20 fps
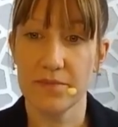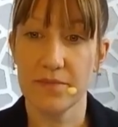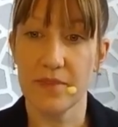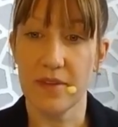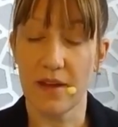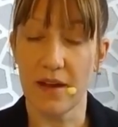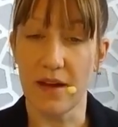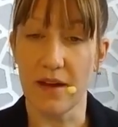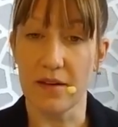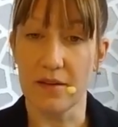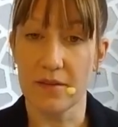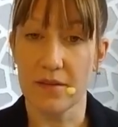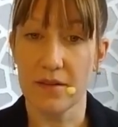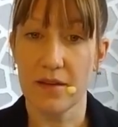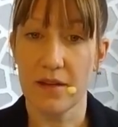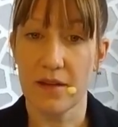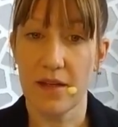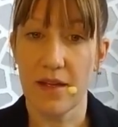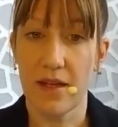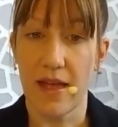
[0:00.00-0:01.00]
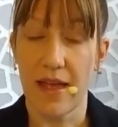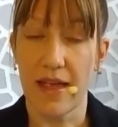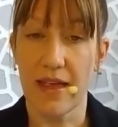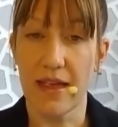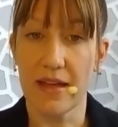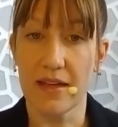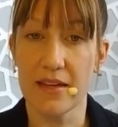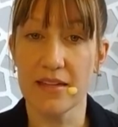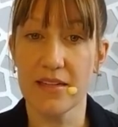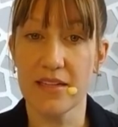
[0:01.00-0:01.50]
Yeah.
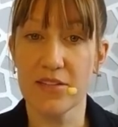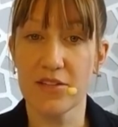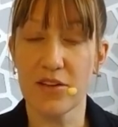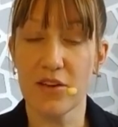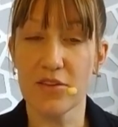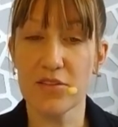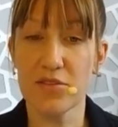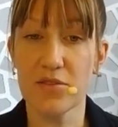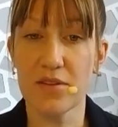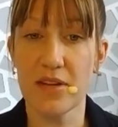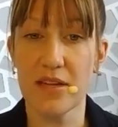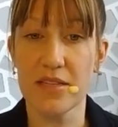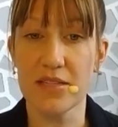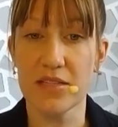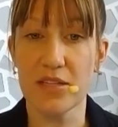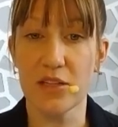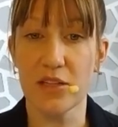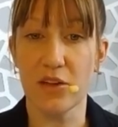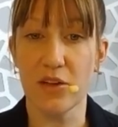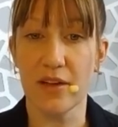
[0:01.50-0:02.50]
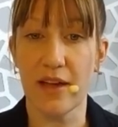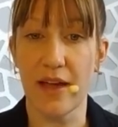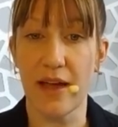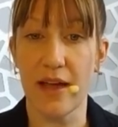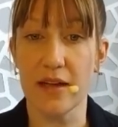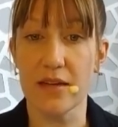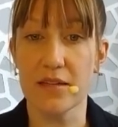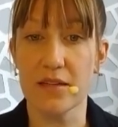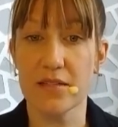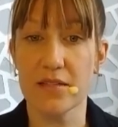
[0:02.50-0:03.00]
And it's also nice to look
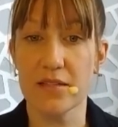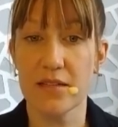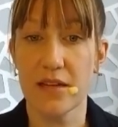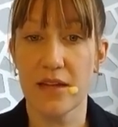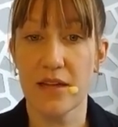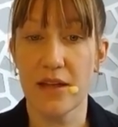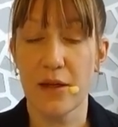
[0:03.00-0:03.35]
at,